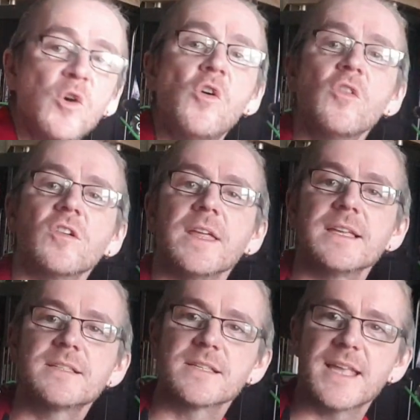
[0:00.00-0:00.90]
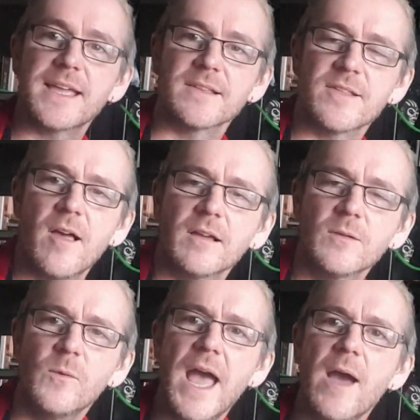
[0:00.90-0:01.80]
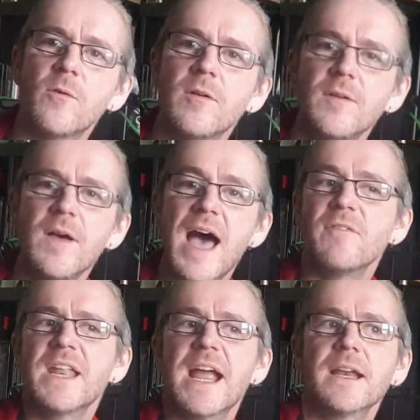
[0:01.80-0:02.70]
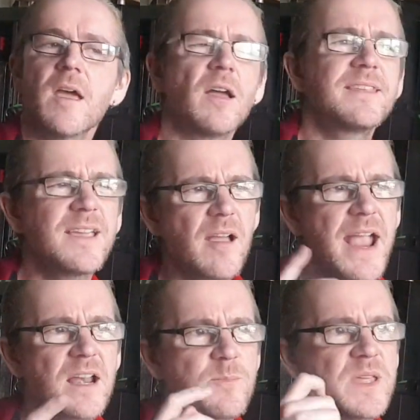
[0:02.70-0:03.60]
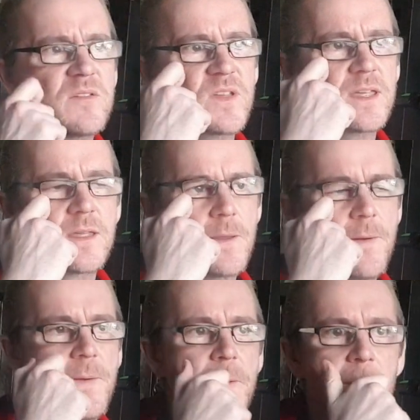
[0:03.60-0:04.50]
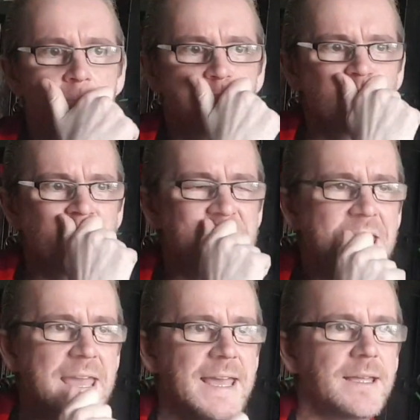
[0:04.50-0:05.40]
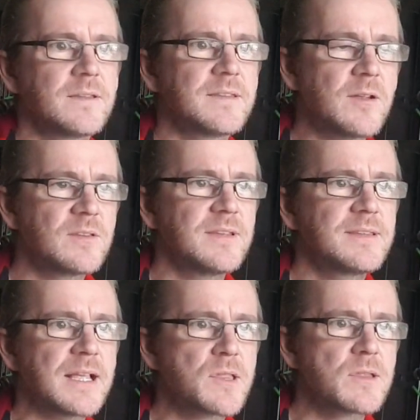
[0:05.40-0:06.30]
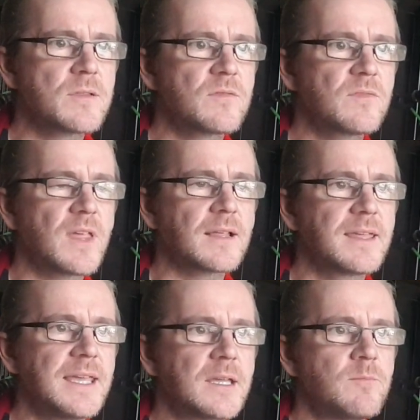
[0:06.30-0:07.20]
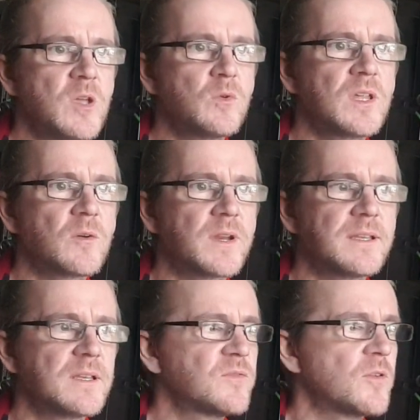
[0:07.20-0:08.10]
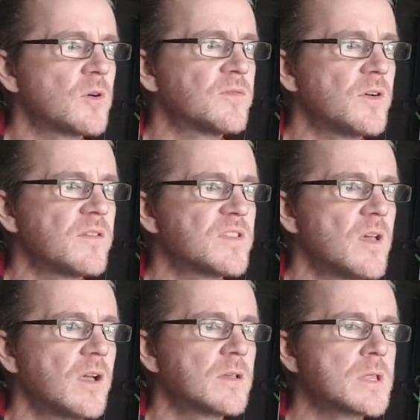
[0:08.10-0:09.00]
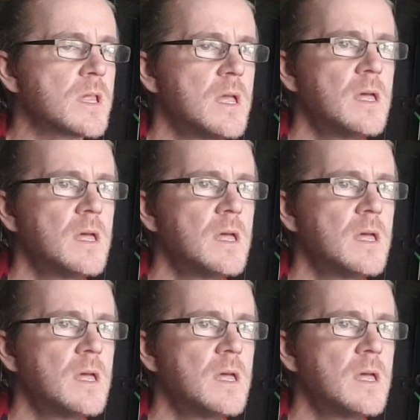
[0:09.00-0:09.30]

Tongue, is the second song. Wow, haven't heard it. I think I heard a bit of it. They did that gig in Munich where they did 4 or 5 songs,